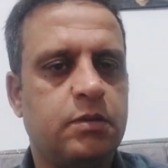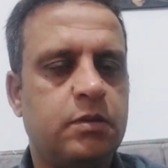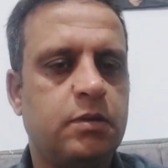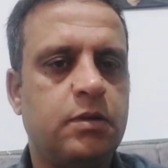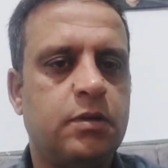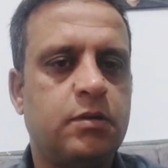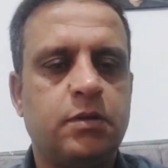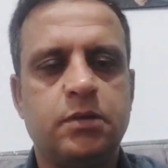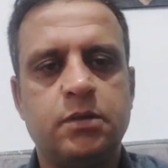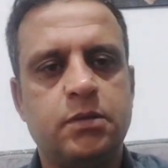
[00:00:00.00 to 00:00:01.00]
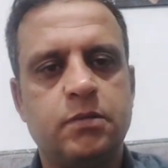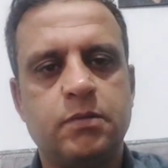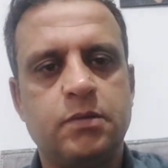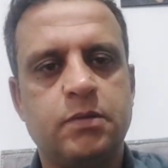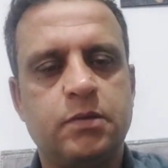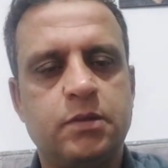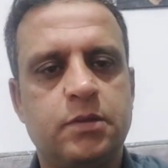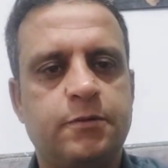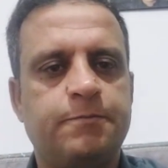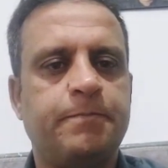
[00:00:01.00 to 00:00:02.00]
Memory and storage:
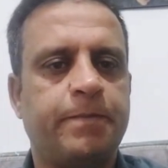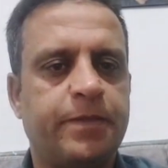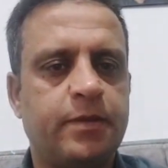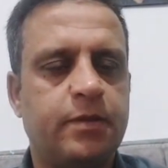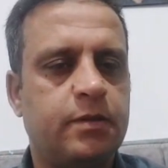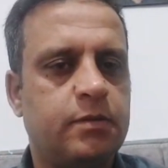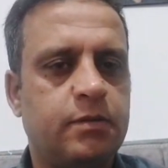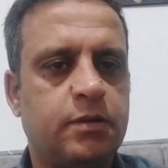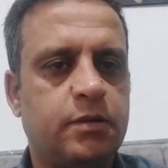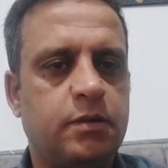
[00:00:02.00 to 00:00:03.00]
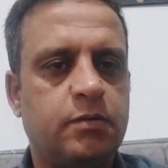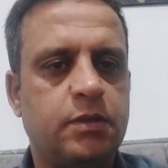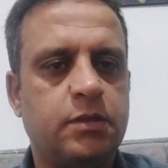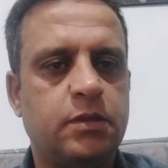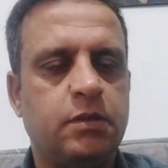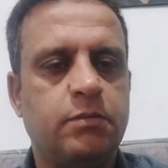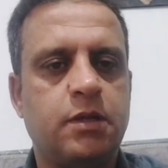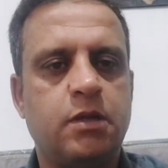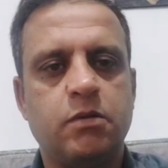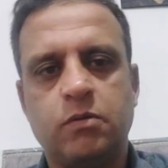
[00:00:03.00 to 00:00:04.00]
multiple SCUS. Typical
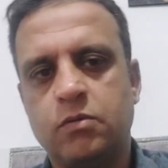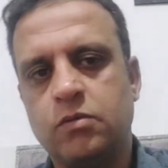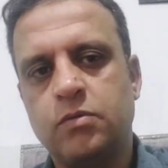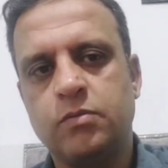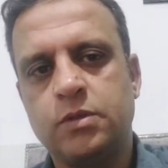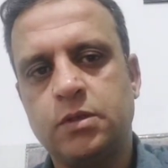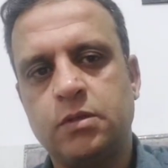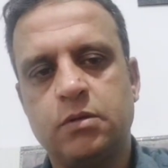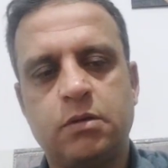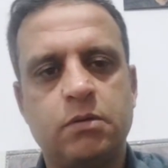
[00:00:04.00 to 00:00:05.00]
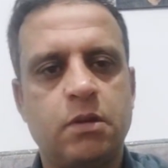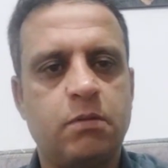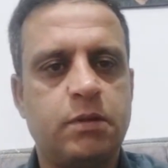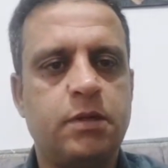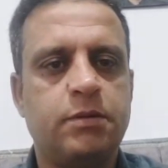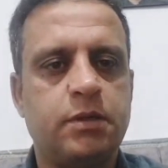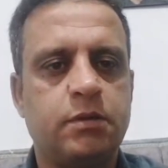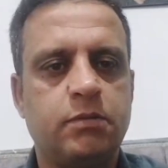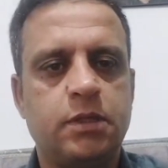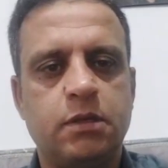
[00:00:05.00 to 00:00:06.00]
configurations include 4 64ths of
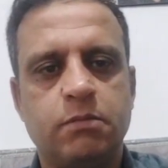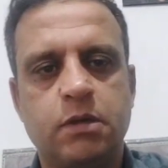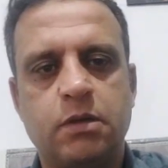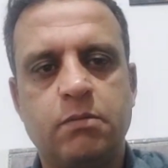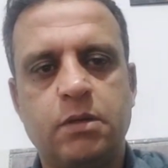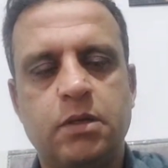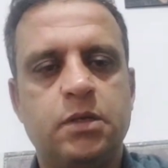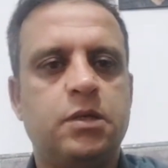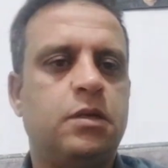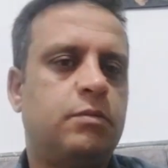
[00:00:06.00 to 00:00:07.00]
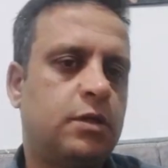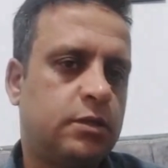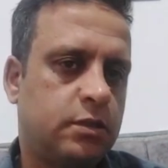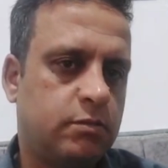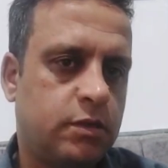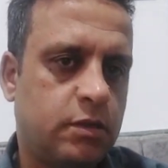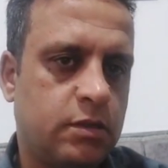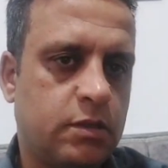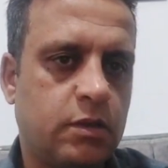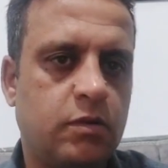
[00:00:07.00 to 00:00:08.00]
a gigabyte, 4
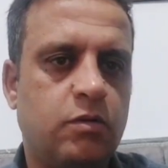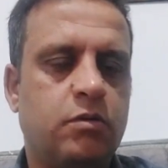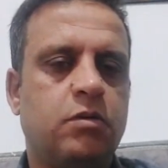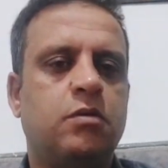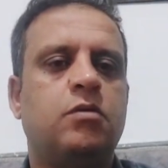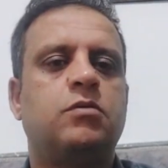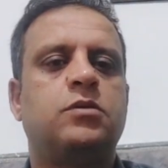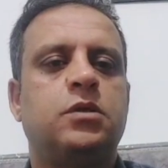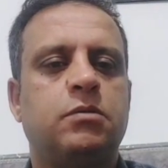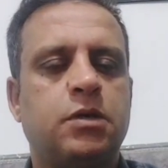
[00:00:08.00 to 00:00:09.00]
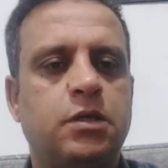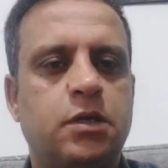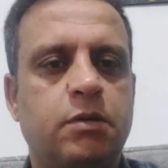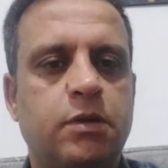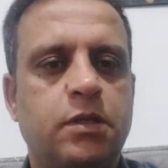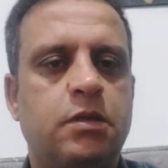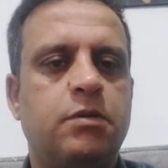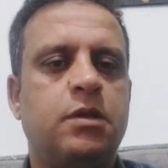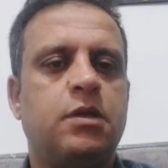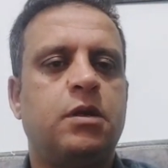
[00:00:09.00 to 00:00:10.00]
128ths of a gigabyte, 6
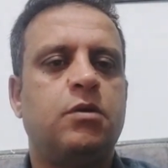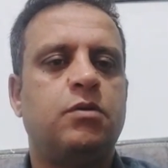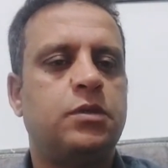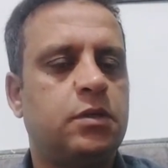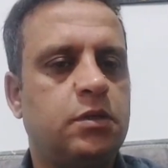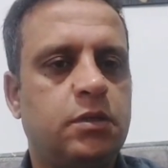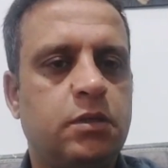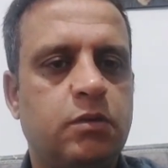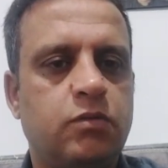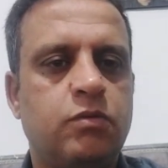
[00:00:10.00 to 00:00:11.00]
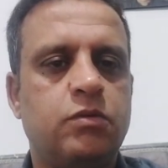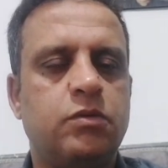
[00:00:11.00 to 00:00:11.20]
128ths of a gigabyte,